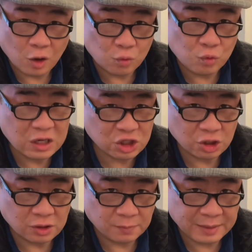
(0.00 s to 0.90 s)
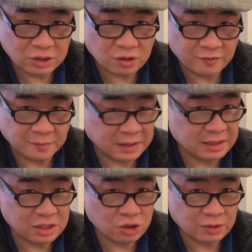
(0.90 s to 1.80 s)
original picture from the
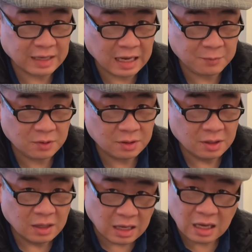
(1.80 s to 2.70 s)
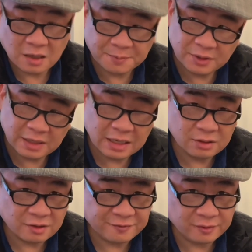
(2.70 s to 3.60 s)
digital camera, I could put it
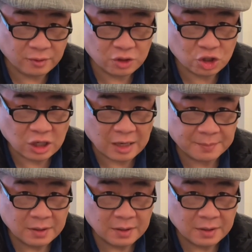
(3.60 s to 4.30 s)
into the Photoshop